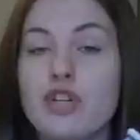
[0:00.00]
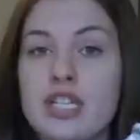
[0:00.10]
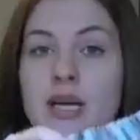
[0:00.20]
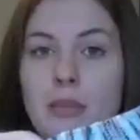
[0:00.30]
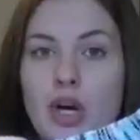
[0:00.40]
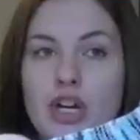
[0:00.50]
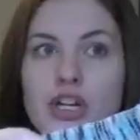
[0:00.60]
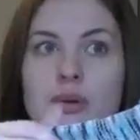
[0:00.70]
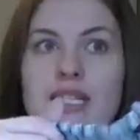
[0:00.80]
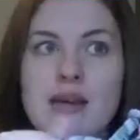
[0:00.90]
for summer. You
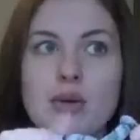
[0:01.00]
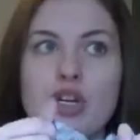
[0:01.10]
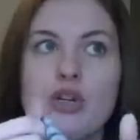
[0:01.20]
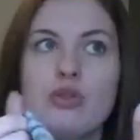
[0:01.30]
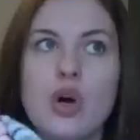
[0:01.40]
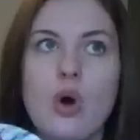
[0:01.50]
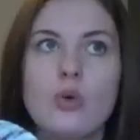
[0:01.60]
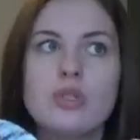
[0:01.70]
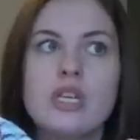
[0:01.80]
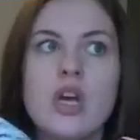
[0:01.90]
know, in summer you
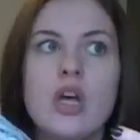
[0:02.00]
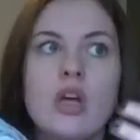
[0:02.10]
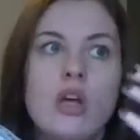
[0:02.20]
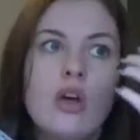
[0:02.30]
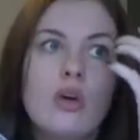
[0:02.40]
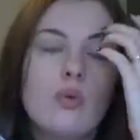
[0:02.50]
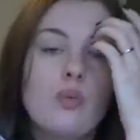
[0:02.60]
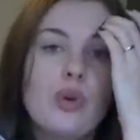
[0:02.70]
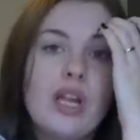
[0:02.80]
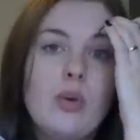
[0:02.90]
don't
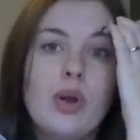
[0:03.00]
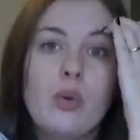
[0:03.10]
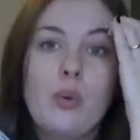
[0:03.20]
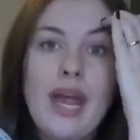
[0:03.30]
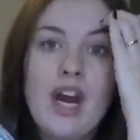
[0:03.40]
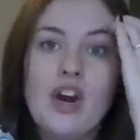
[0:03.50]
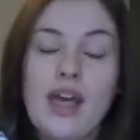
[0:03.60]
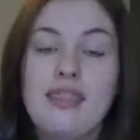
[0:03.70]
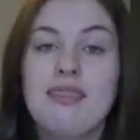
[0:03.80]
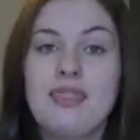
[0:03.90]
really want to wear
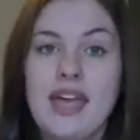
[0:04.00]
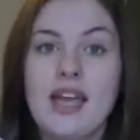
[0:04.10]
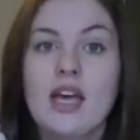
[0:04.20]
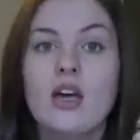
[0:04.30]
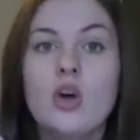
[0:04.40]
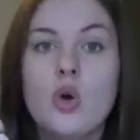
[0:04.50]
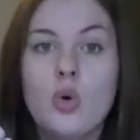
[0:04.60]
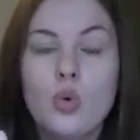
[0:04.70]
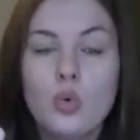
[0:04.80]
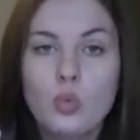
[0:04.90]
a thick
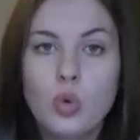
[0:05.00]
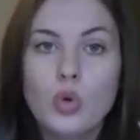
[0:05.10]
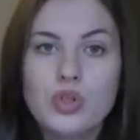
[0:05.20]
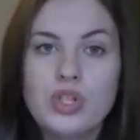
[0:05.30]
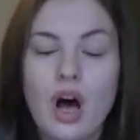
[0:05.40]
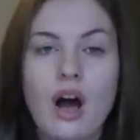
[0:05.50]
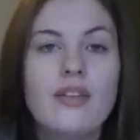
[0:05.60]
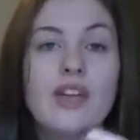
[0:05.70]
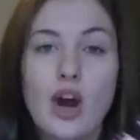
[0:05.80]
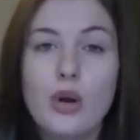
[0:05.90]
wool
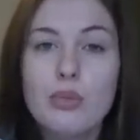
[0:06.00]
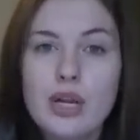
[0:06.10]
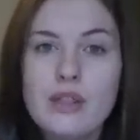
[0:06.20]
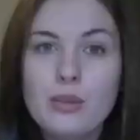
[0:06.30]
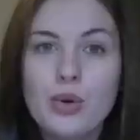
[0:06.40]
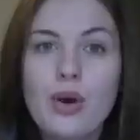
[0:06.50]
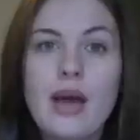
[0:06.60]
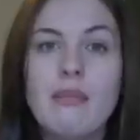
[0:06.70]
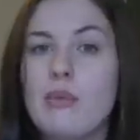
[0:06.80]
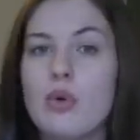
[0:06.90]
sock. They are breathable
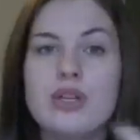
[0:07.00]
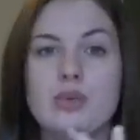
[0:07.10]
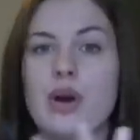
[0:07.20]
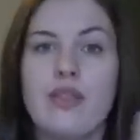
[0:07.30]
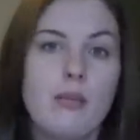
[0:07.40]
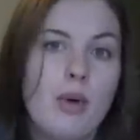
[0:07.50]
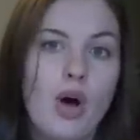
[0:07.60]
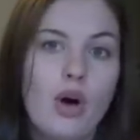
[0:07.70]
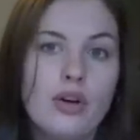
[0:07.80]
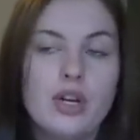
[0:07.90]
and my boys wear them
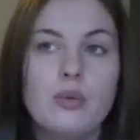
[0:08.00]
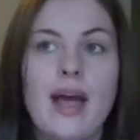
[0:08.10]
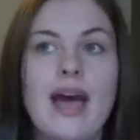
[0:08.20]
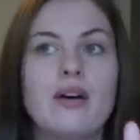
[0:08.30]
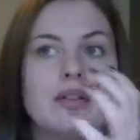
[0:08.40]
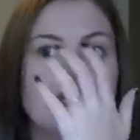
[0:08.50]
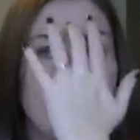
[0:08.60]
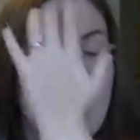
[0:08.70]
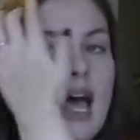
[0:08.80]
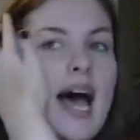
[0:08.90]
all year round.
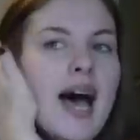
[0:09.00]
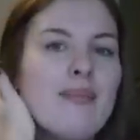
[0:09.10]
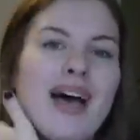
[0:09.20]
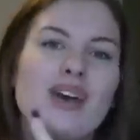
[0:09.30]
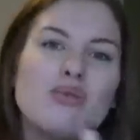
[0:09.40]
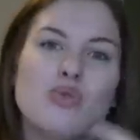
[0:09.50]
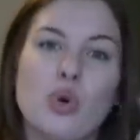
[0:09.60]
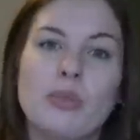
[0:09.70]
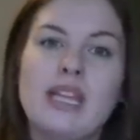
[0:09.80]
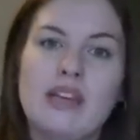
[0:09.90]
Um, I don't
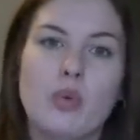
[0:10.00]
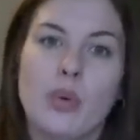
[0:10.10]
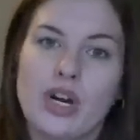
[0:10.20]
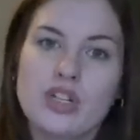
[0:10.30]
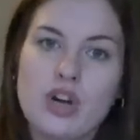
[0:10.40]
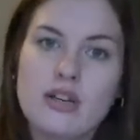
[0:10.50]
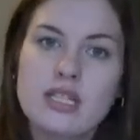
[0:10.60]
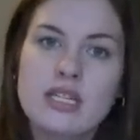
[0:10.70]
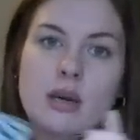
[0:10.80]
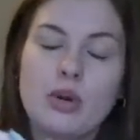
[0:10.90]
normally even wear socks
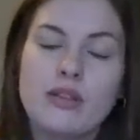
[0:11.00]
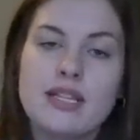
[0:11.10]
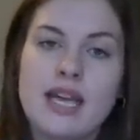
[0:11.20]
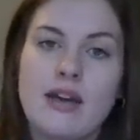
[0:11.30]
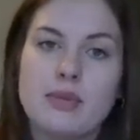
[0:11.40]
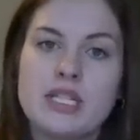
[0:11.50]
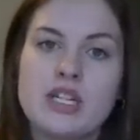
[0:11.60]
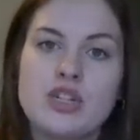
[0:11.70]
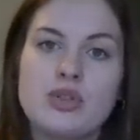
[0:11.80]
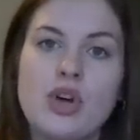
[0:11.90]
in the summer unless I have my
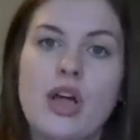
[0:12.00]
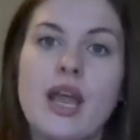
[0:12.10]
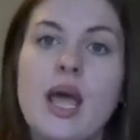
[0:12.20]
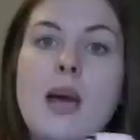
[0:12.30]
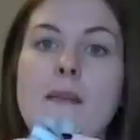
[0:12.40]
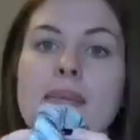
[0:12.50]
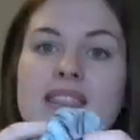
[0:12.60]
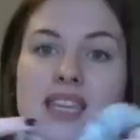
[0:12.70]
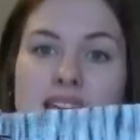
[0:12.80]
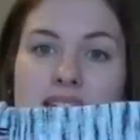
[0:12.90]
tennis shoes on,
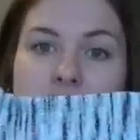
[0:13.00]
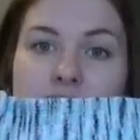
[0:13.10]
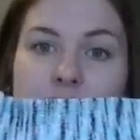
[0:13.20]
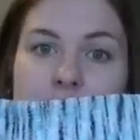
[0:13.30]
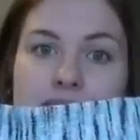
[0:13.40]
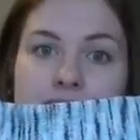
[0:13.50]
but these